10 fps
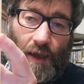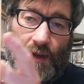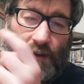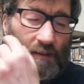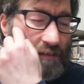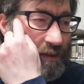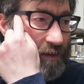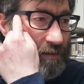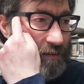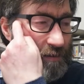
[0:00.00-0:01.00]
and this
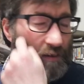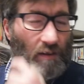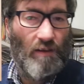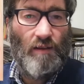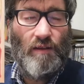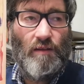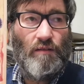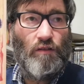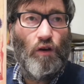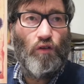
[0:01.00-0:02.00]
is
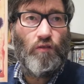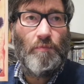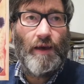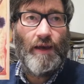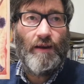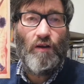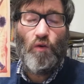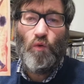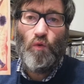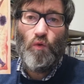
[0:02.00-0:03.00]
those men
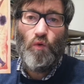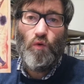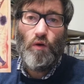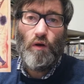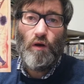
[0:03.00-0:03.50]
who